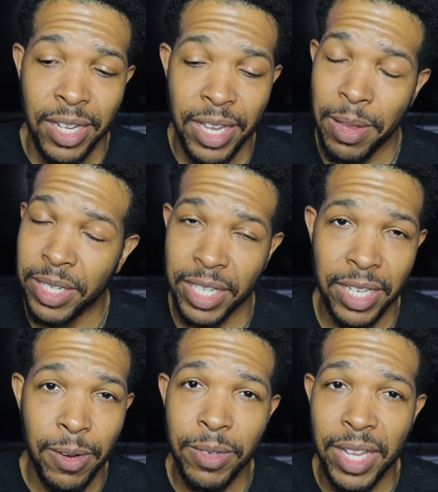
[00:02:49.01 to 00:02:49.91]
that
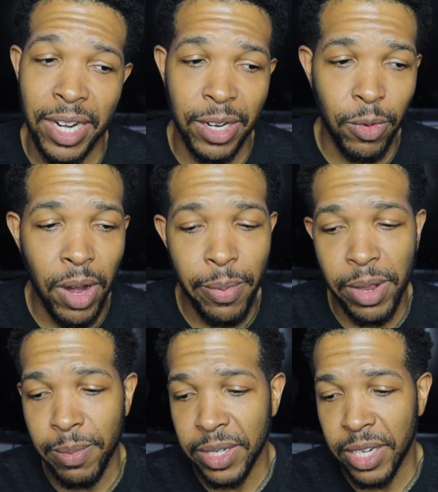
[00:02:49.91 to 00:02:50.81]
just irritated the crap
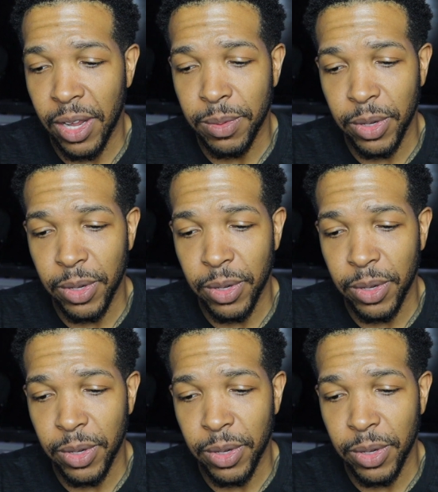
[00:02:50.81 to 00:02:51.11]
out of my scalp.